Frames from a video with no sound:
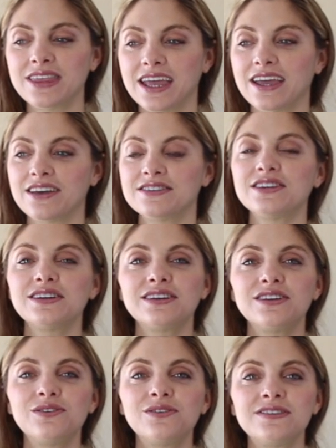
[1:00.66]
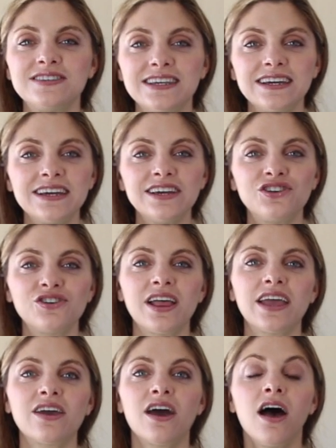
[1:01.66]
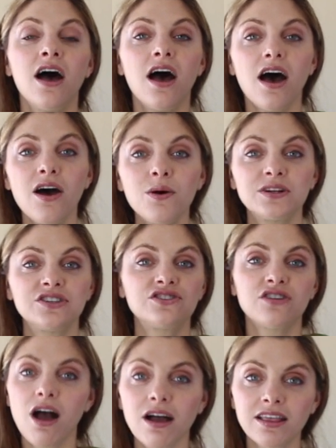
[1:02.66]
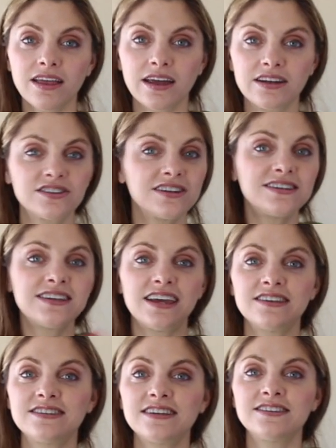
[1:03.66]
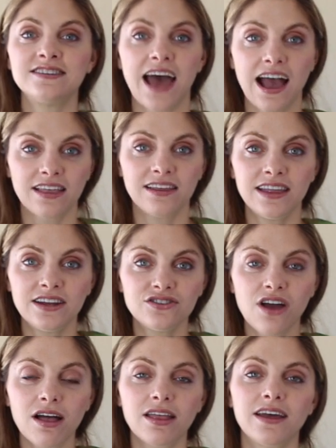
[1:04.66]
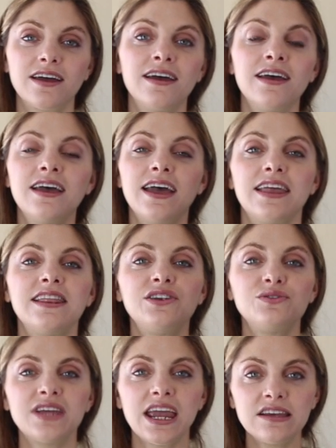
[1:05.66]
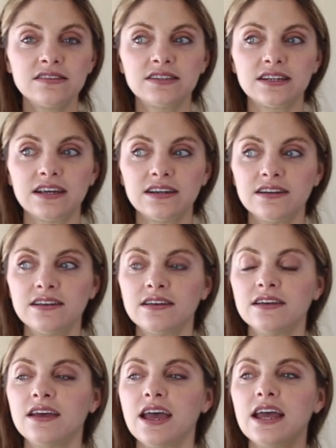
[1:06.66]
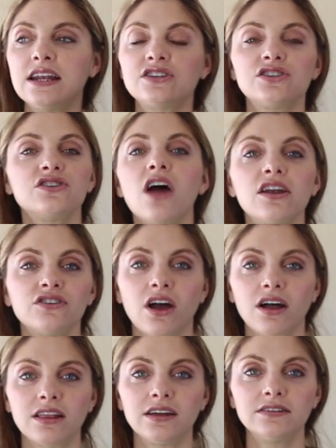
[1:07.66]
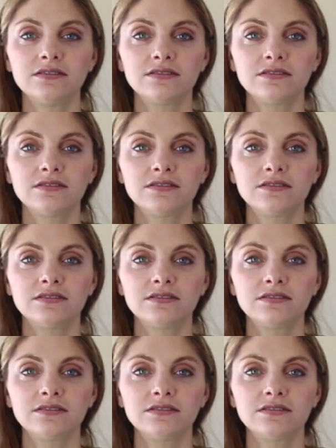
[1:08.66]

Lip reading: thing because you see it and you're like, oh, it's chocolate. It's going to taste exactly like chocolate. And then you taste it and it's not chocolate.